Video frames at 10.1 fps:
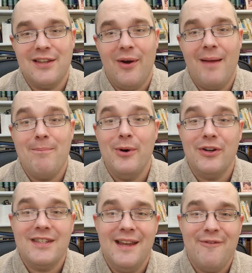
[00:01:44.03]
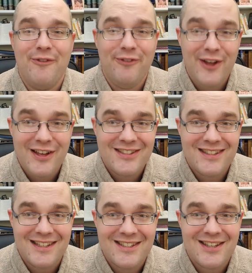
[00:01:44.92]
So I booked in
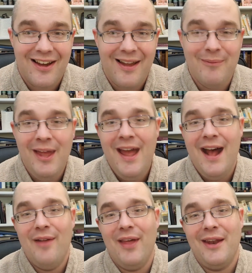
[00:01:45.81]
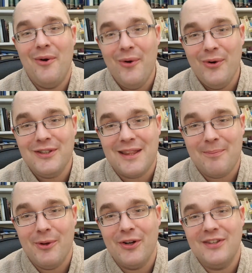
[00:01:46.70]
first this time and then ordered the
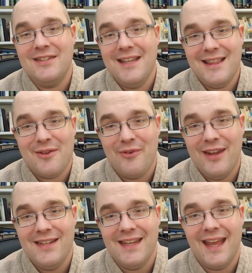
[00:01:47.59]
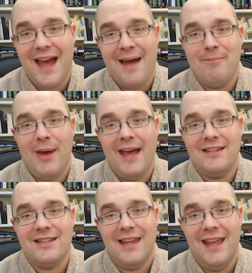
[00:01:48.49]
books, did the reading and
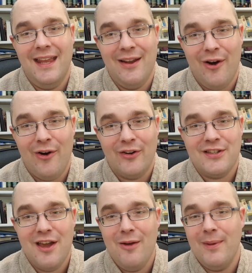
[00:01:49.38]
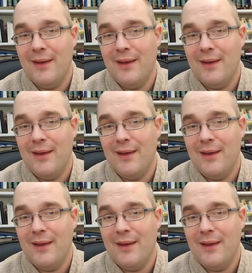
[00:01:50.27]
passed in October.